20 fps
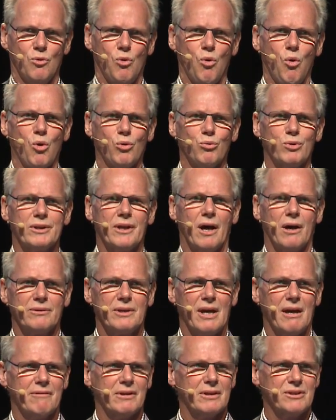or
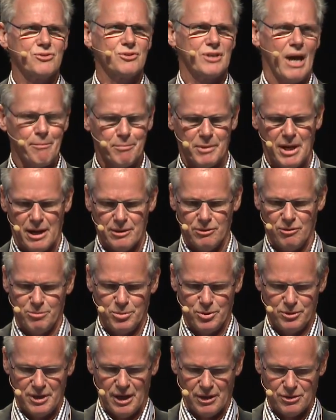without having some kind of
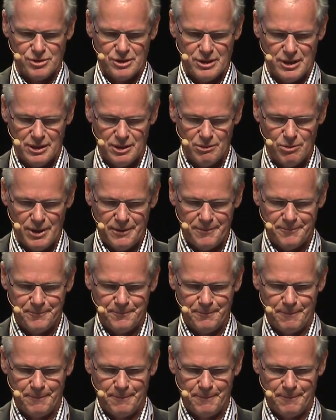protection anyway.